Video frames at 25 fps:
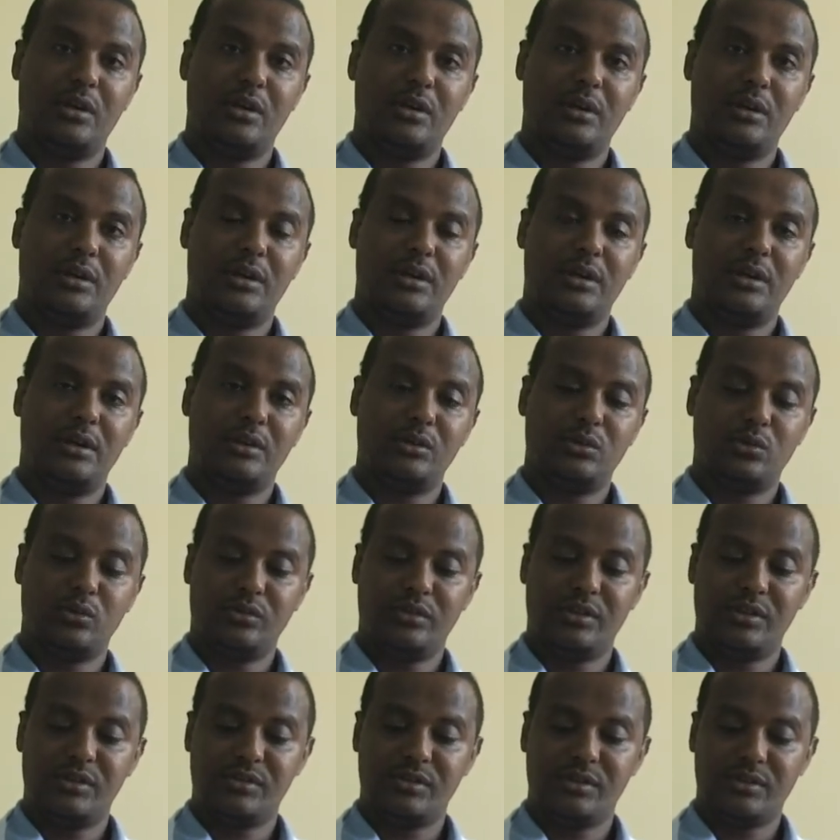uh, to
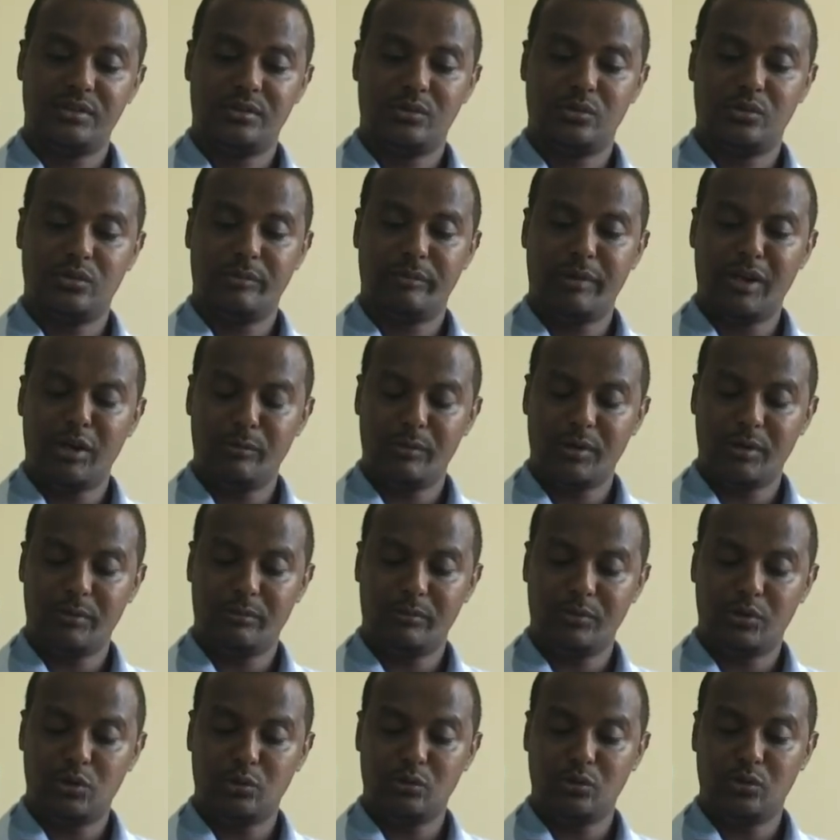the to the myoma
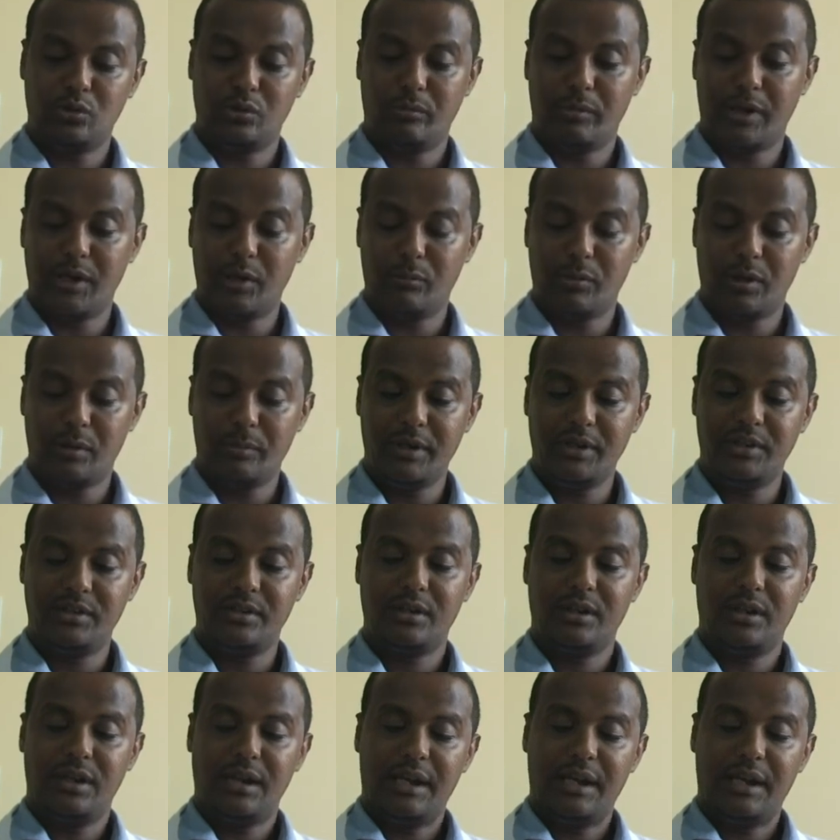to the myoma bit